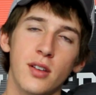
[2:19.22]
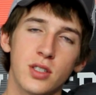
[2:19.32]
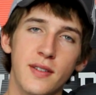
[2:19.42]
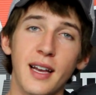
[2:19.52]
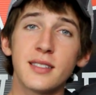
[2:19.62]

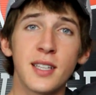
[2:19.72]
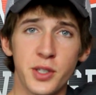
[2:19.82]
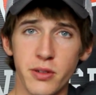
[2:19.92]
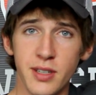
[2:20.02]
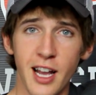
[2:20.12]
So you've got
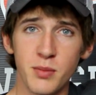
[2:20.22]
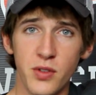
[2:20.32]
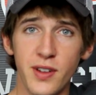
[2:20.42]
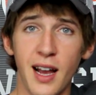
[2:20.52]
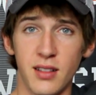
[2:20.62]
Central Time
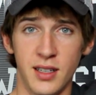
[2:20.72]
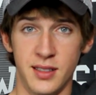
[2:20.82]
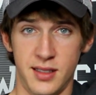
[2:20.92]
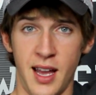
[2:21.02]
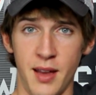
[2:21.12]
and you've got
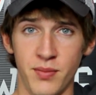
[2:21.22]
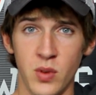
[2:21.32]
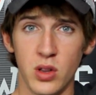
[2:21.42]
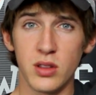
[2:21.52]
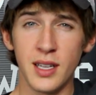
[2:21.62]
Lynn's Time.
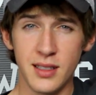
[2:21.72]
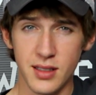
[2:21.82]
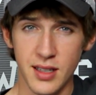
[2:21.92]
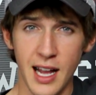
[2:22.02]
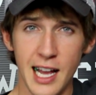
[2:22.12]

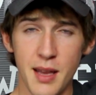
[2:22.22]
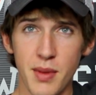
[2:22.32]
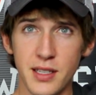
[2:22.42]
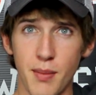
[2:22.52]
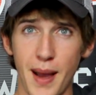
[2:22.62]
Lynn's
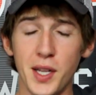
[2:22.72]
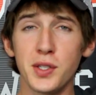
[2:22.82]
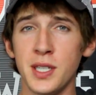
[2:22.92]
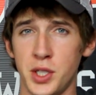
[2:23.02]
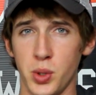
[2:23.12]
Time is about
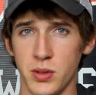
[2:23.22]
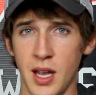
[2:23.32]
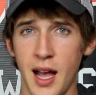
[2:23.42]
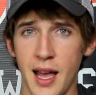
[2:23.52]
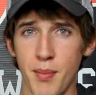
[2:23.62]
Central
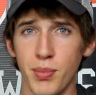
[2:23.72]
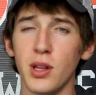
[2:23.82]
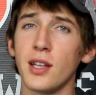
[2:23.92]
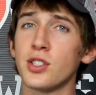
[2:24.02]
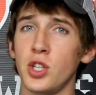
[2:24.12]
Time
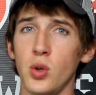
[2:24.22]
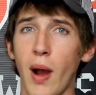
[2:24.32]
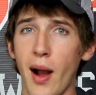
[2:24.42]
plus 2